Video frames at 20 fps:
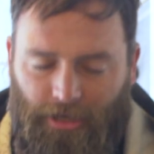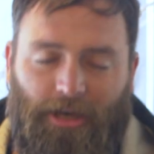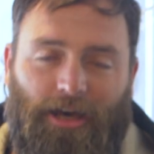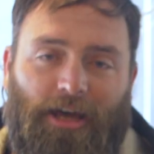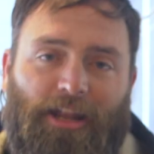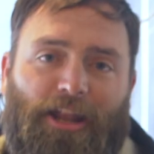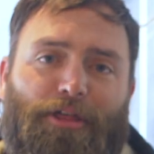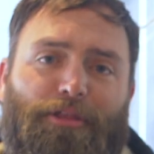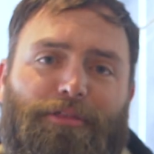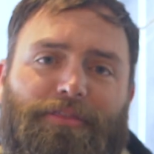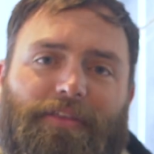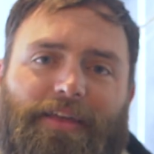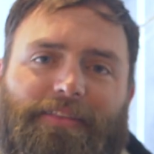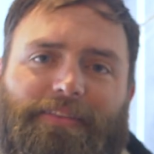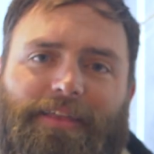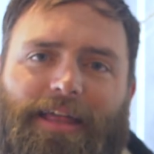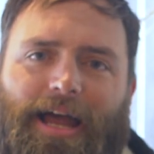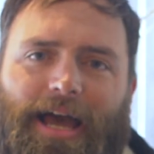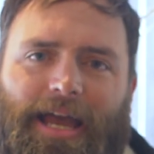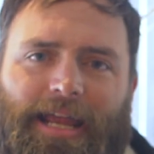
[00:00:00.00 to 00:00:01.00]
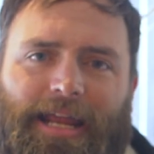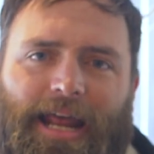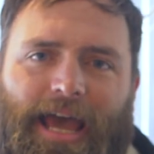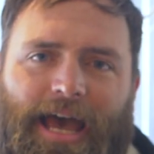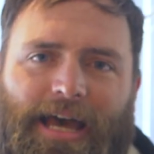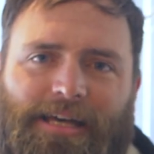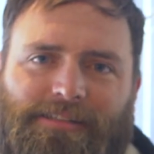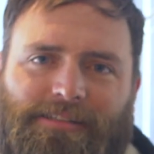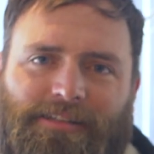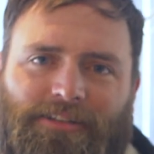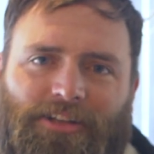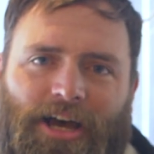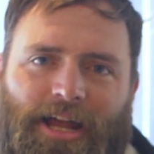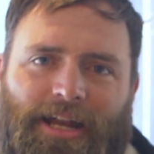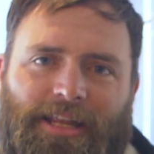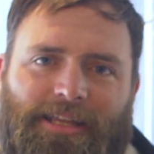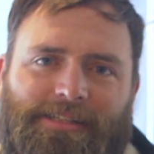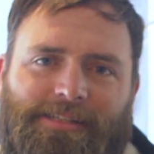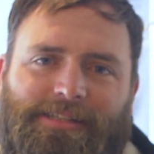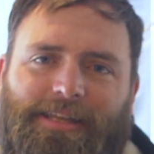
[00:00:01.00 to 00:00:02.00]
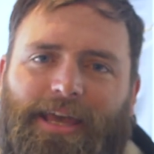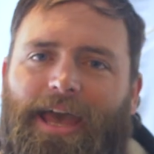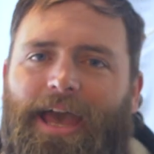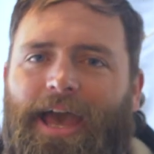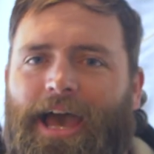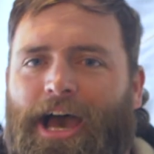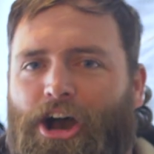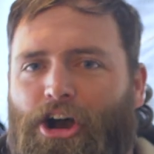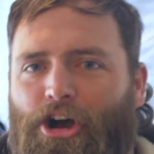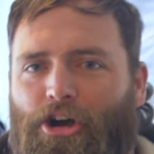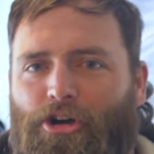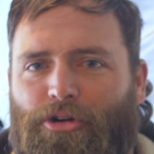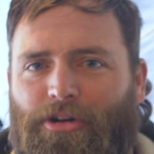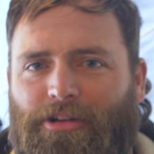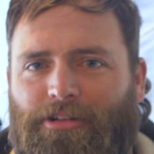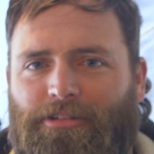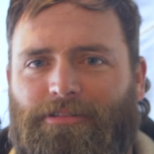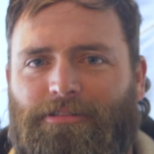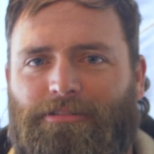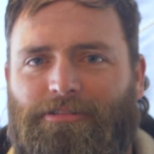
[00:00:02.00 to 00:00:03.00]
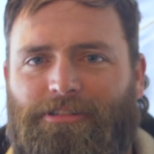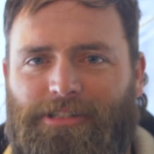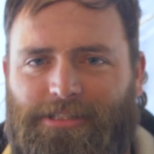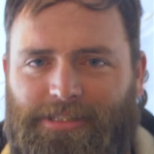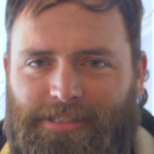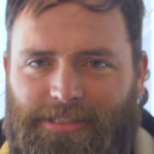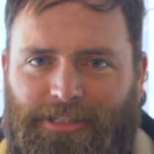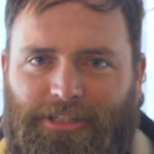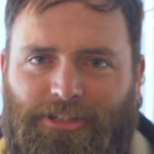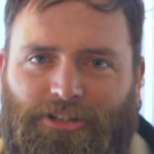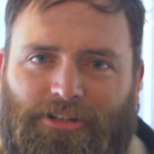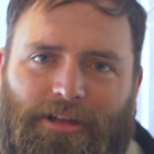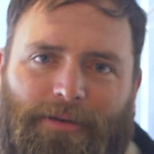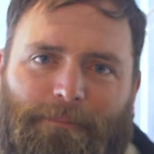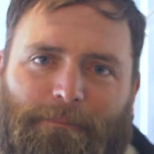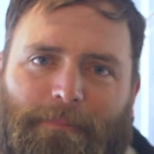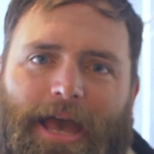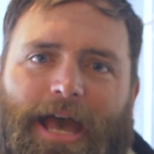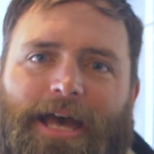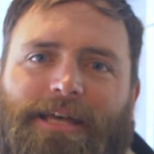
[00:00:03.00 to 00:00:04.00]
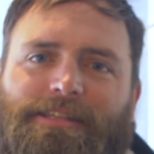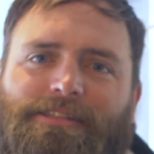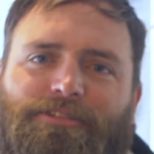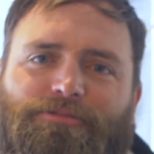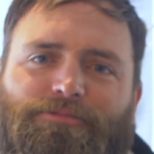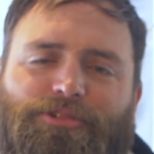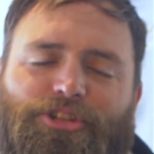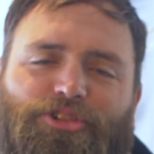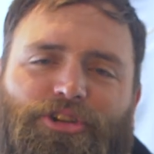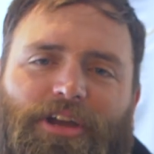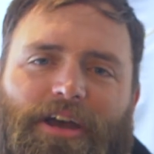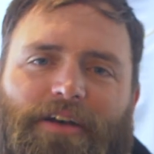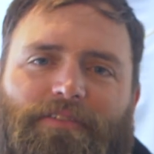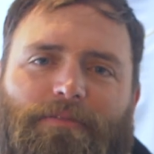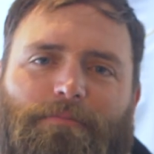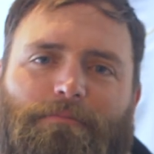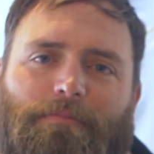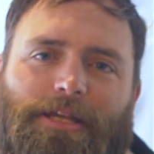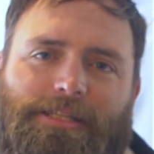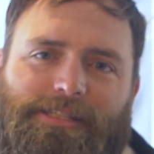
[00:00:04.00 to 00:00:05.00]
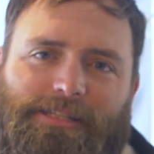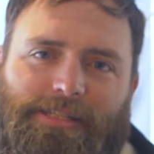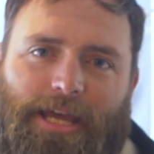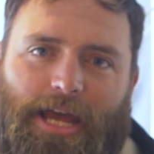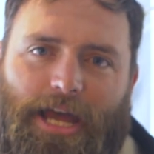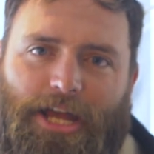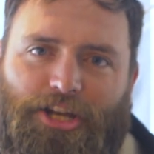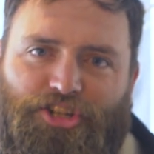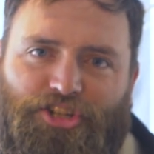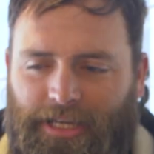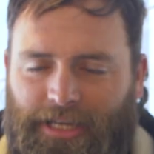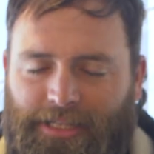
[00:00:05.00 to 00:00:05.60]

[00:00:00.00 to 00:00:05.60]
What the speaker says: Another thing that I get asked a lot is how to seal a mask when you have a mustache.